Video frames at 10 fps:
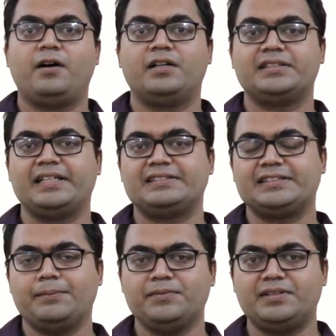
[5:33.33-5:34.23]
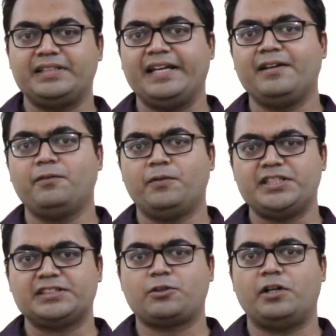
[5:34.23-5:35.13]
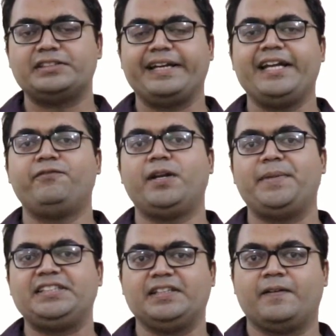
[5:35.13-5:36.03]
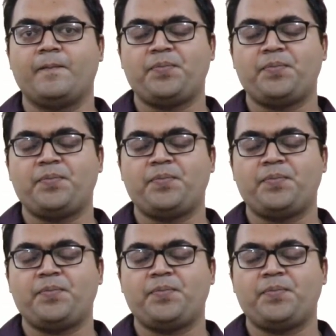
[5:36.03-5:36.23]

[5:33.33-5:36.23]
or there is something which is causing inflammation.